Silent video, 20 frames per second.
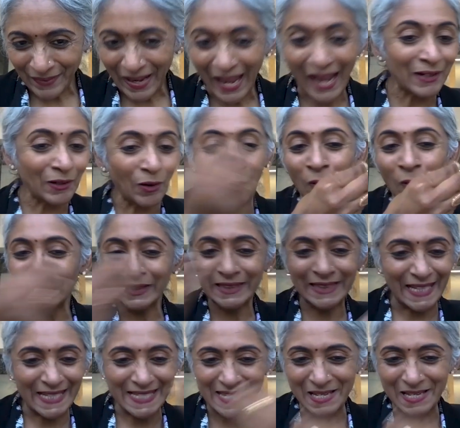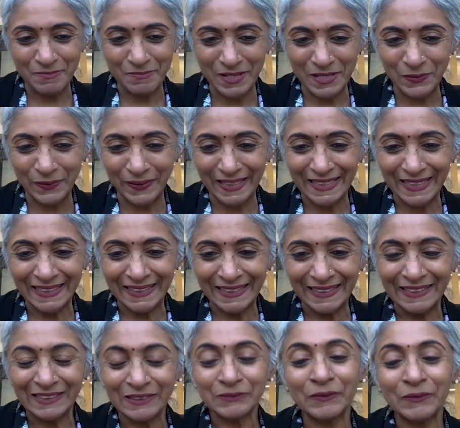and all things in between,
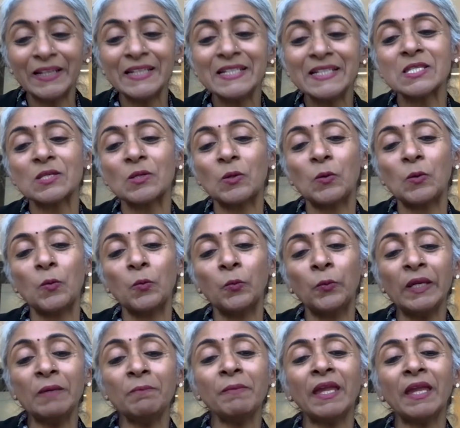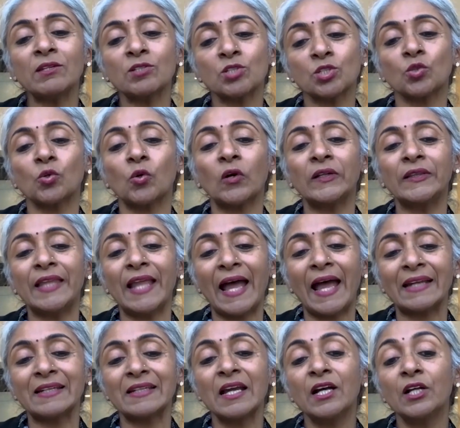right? So we make sure
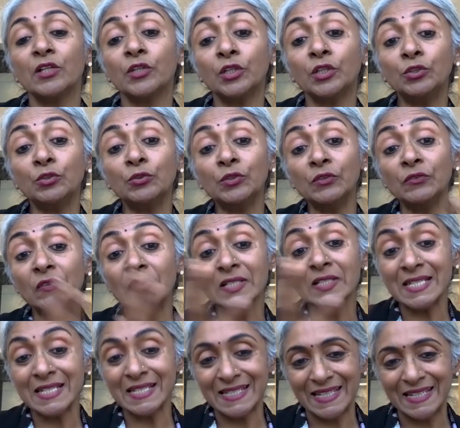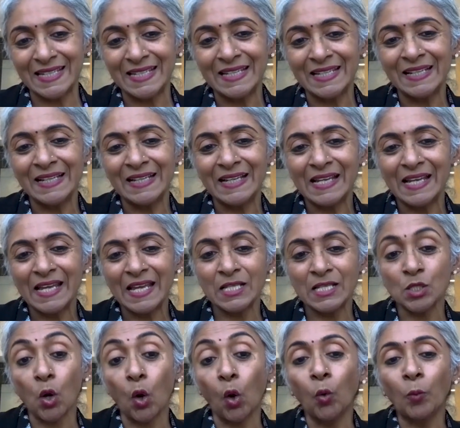that the university
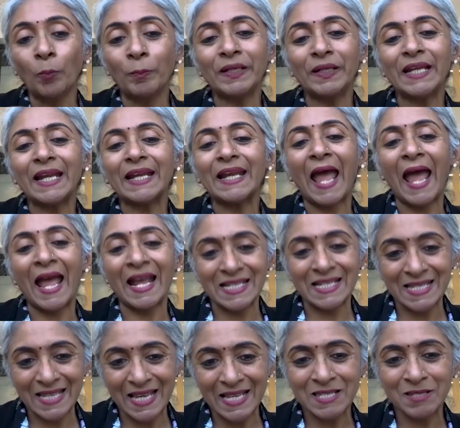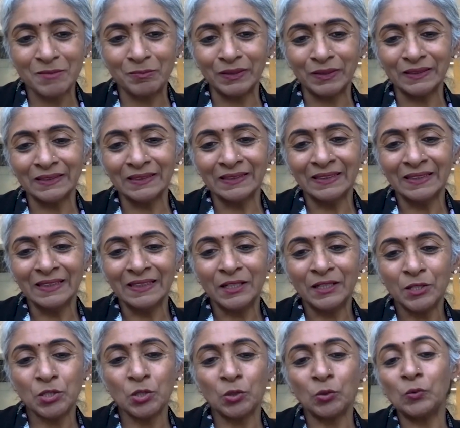is open and accessible
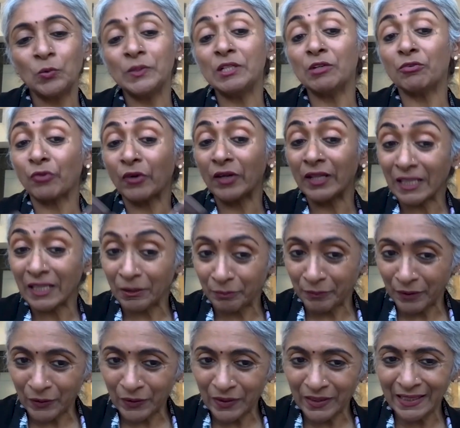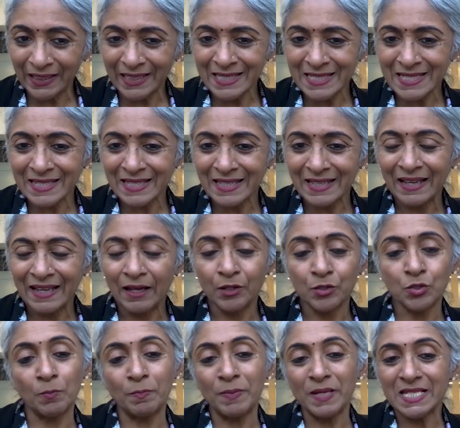to different communities,
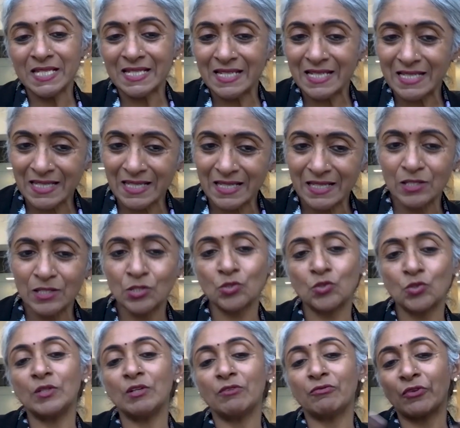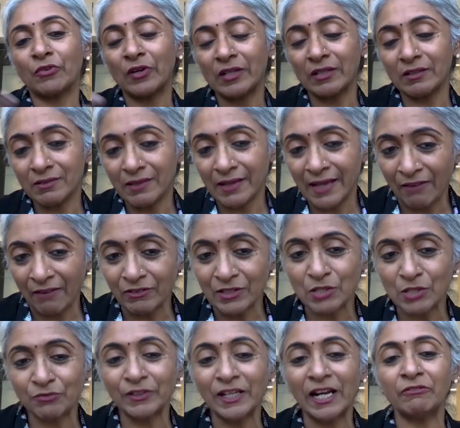to businesses, to different levels
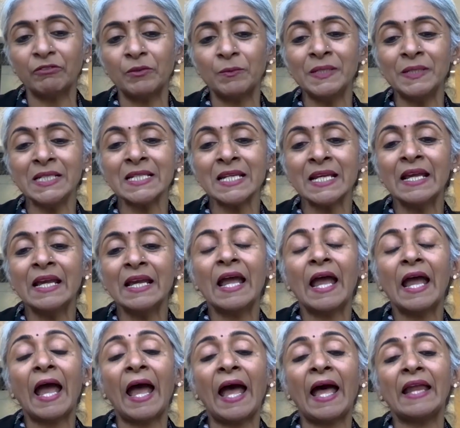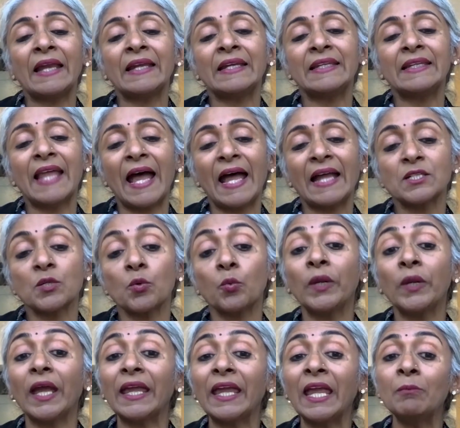of government, and that
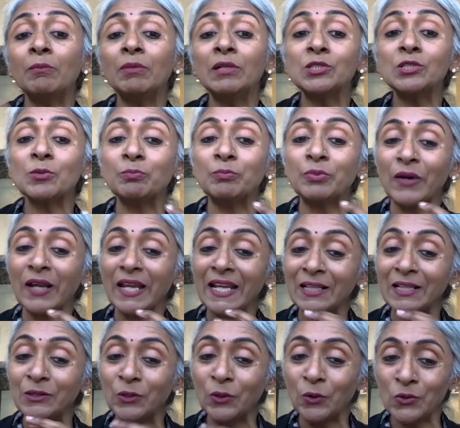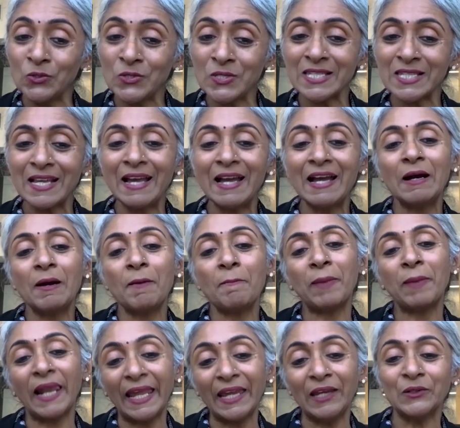we are able to bring those
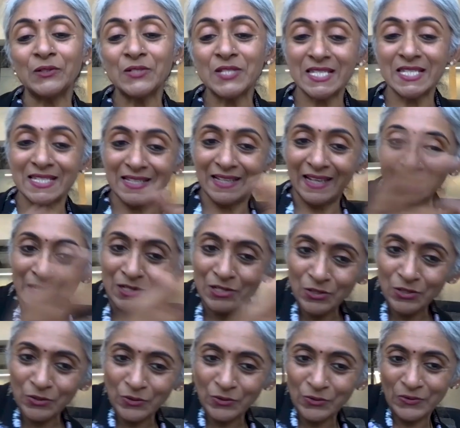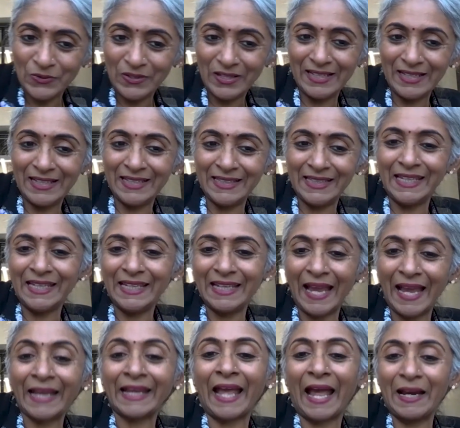players into the
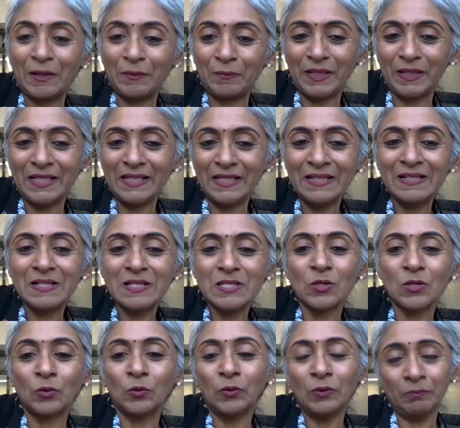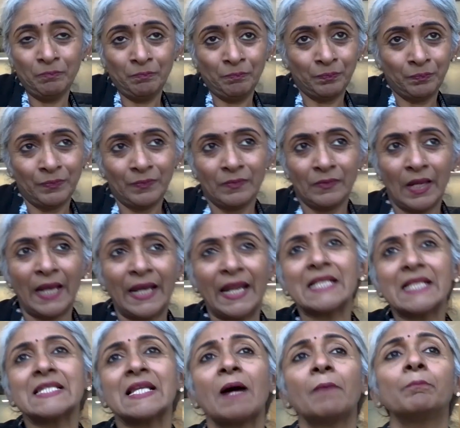academy. So an
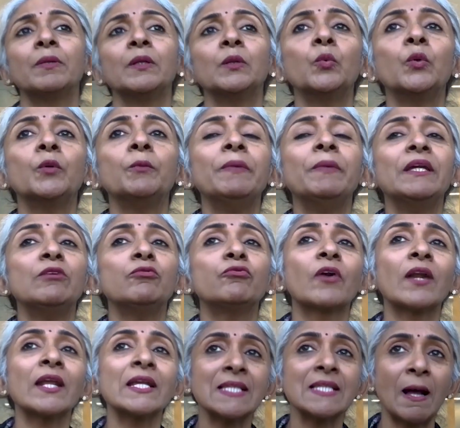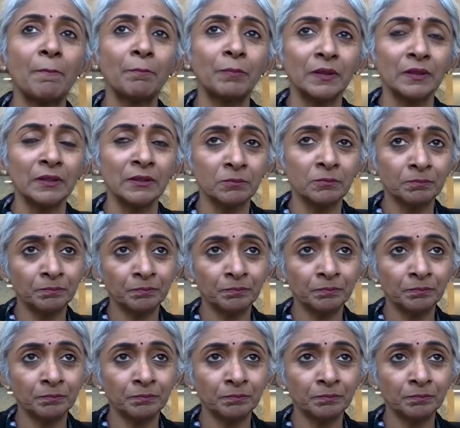example would be, for example,